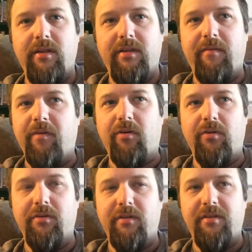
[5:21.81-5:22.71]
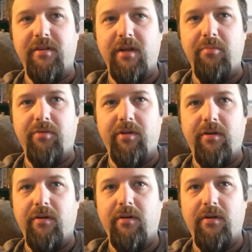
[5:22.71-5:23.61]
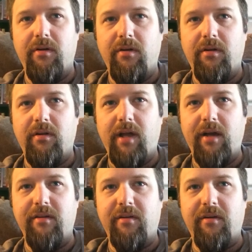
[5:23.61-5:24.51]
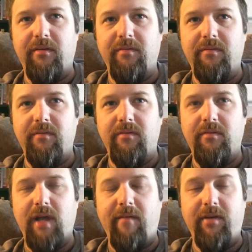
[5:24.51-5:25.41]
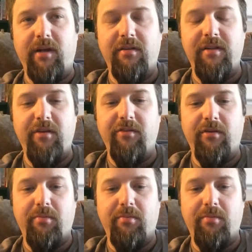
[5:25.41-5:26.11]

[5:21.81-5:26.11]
difficult to sleep when your legs are having a seizure.